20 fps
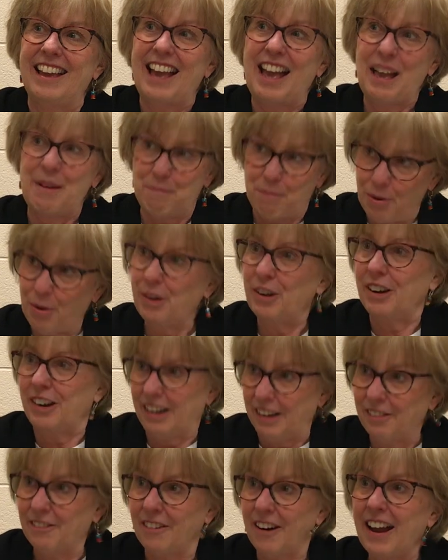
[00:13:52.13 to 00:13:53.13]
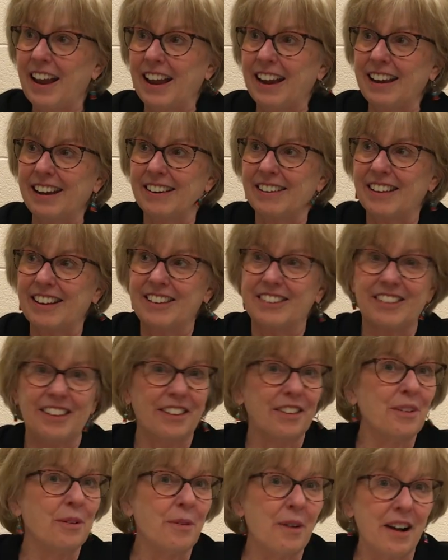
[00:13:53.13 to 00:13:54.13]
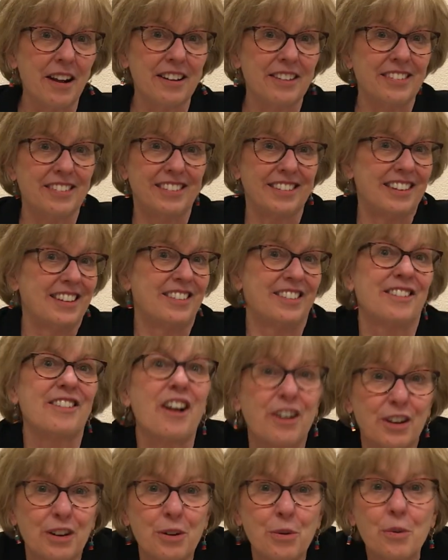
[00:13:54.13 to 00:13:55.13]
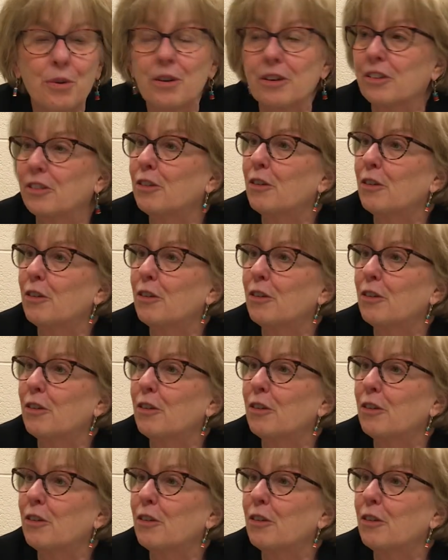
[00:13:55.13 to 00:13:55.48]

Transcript: and put it in right, because otherwise it's not going to work.